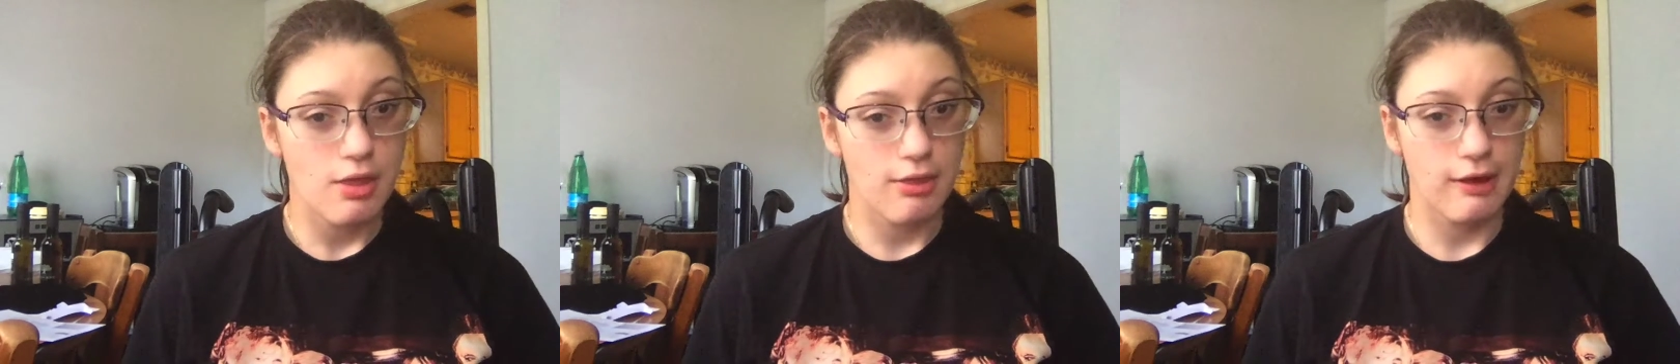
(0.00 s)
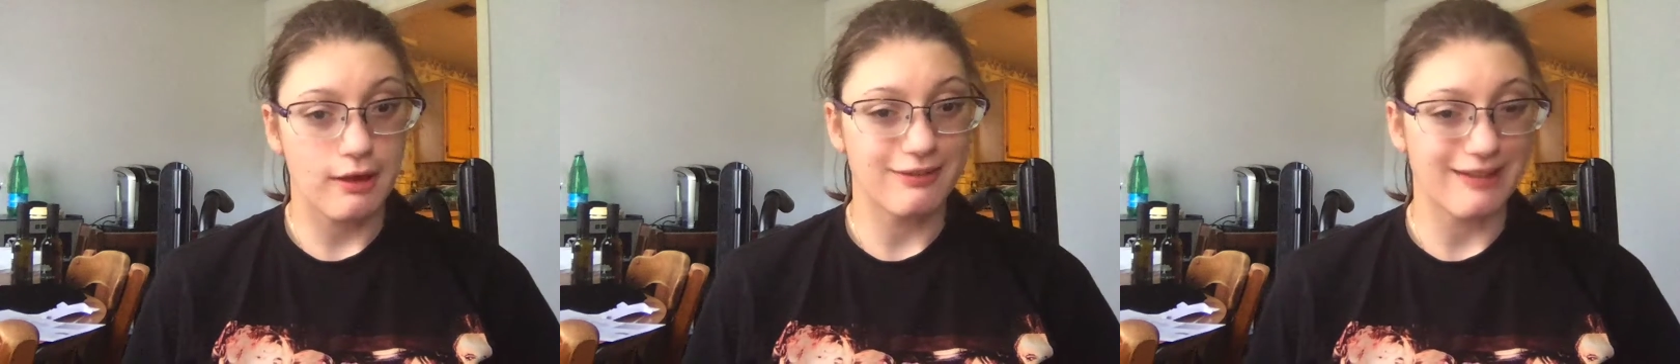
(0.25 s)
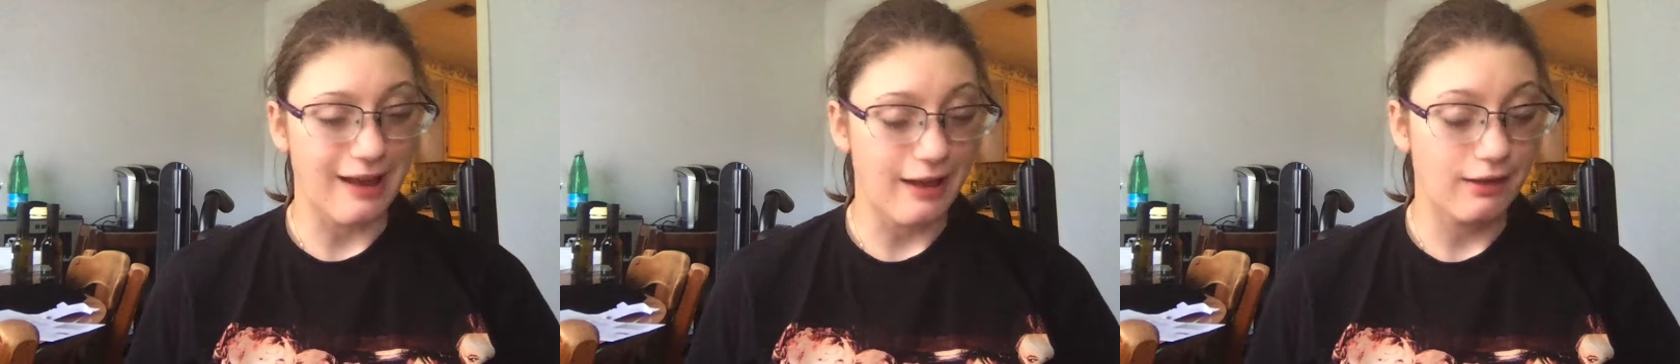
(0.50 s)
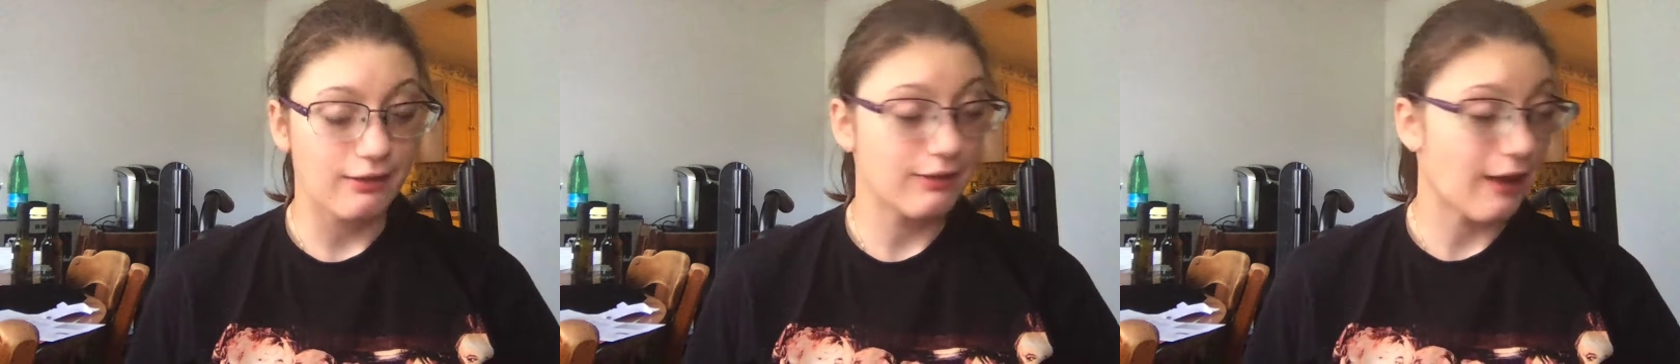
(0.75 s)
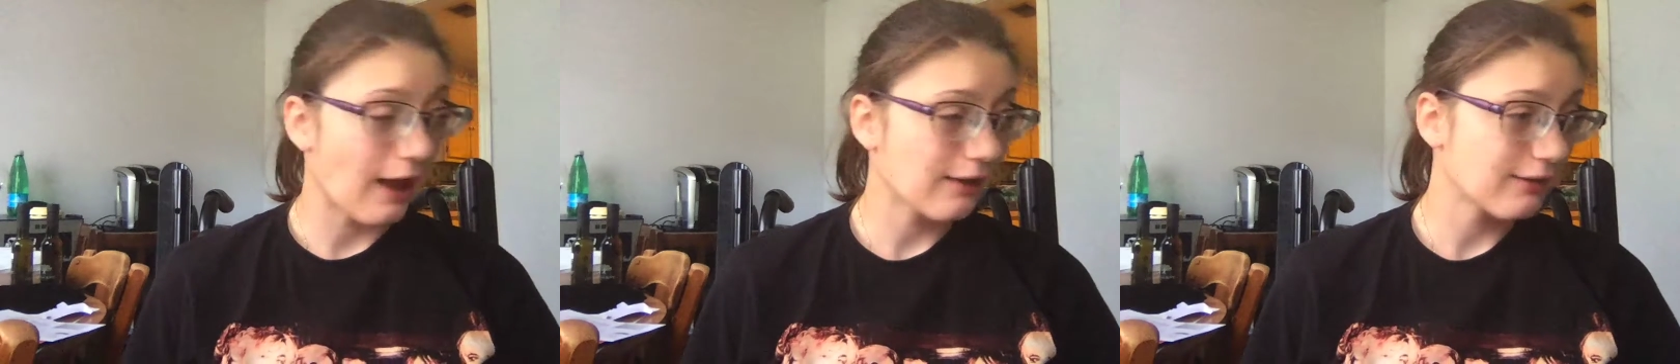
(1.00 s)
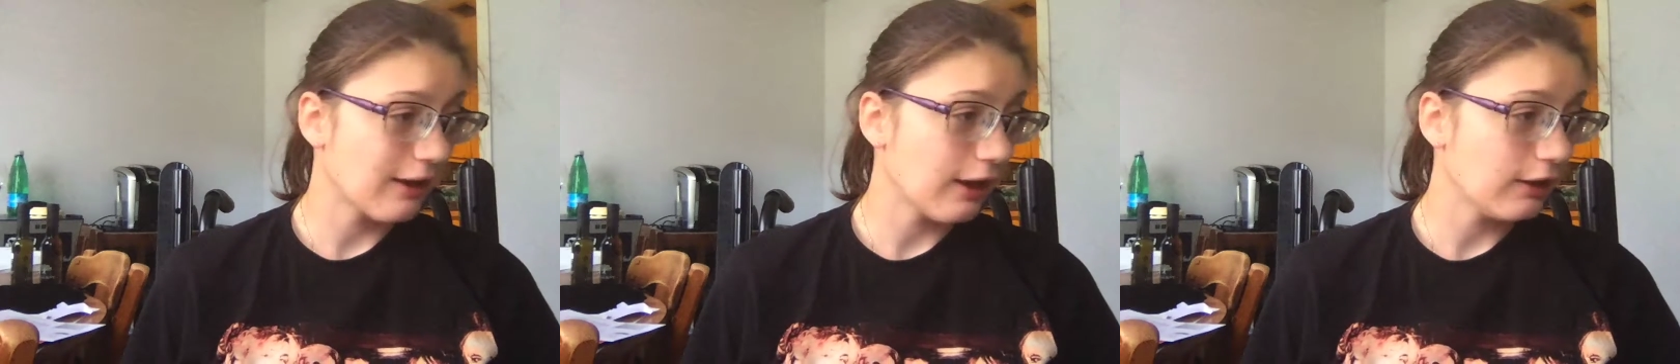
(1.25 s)
the exact,
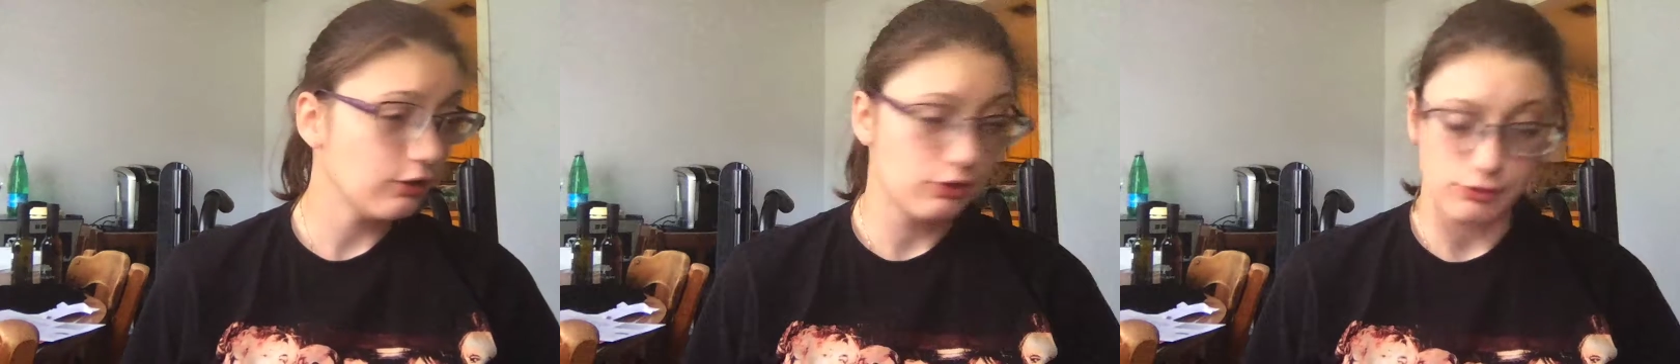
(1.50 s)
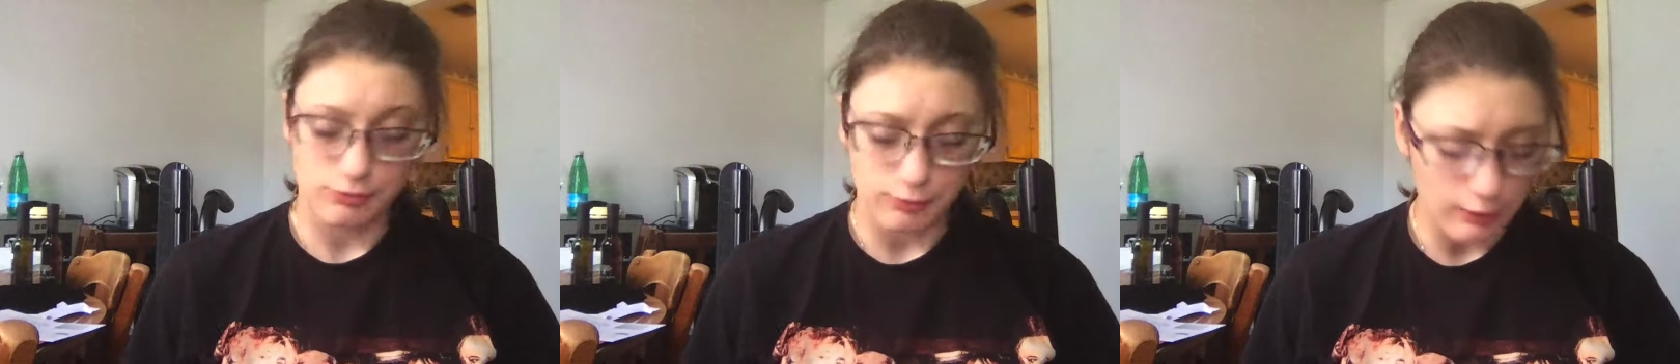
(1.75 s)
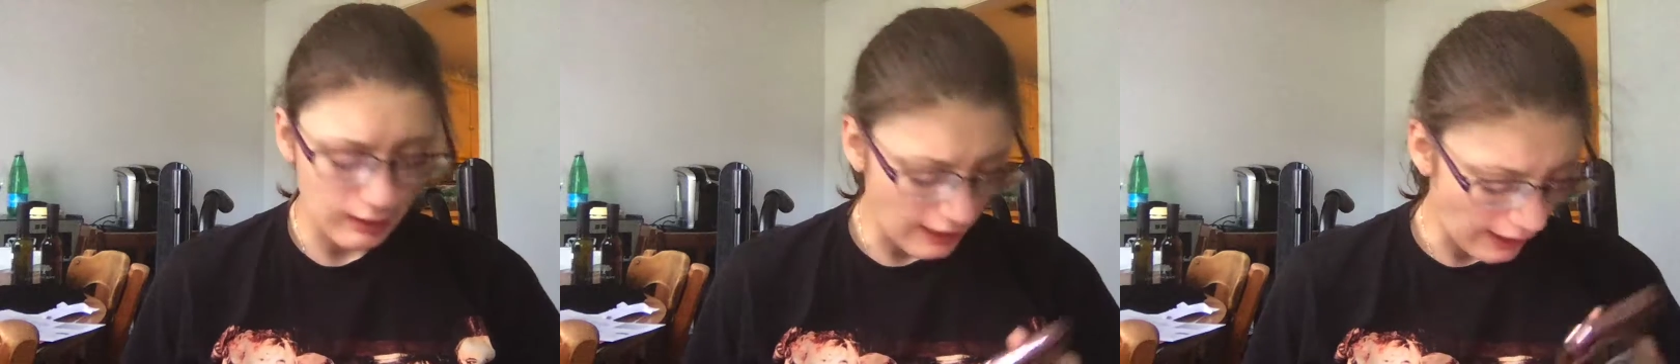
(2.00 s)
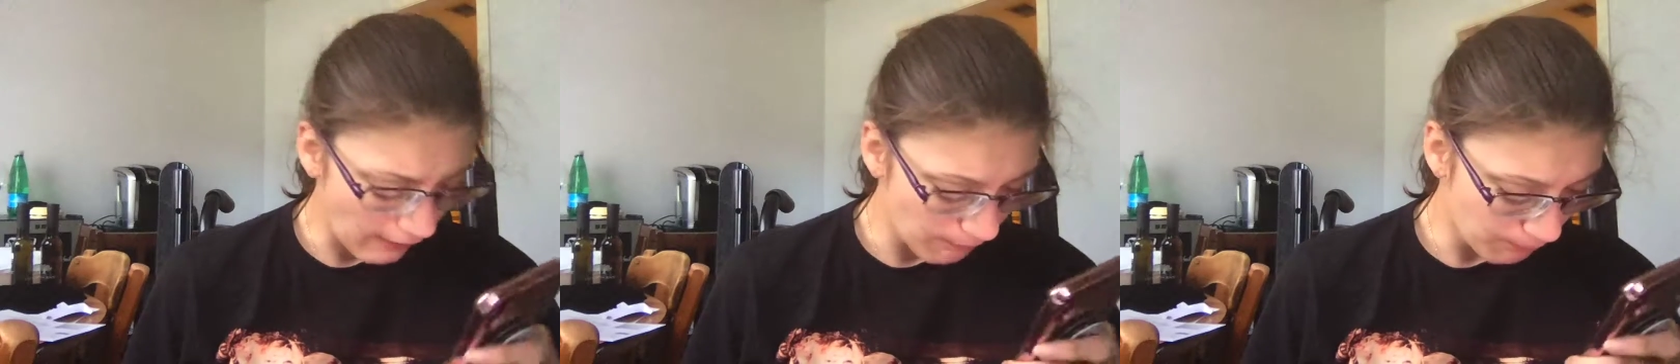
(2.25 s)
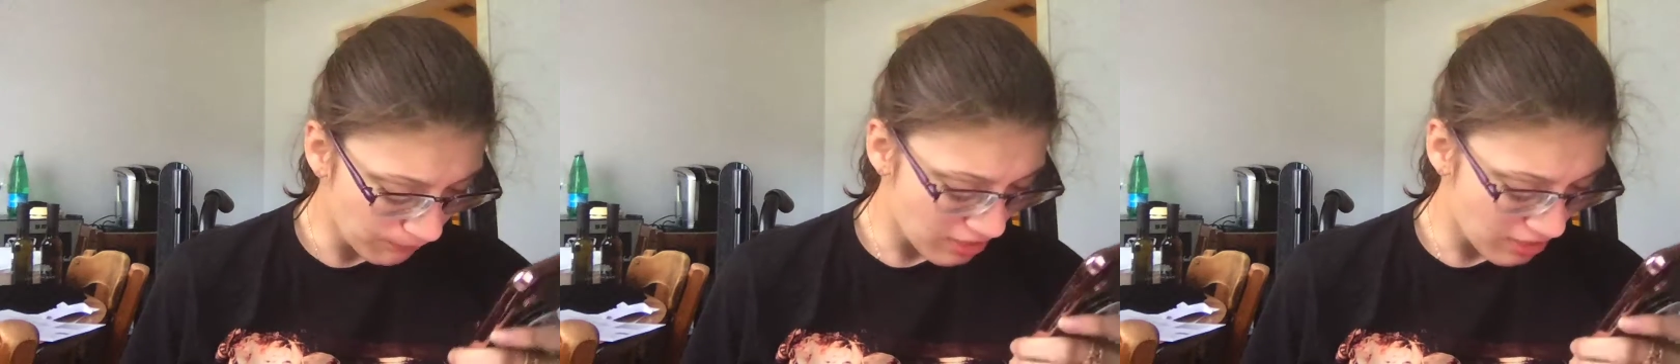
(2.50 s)
exact age for that.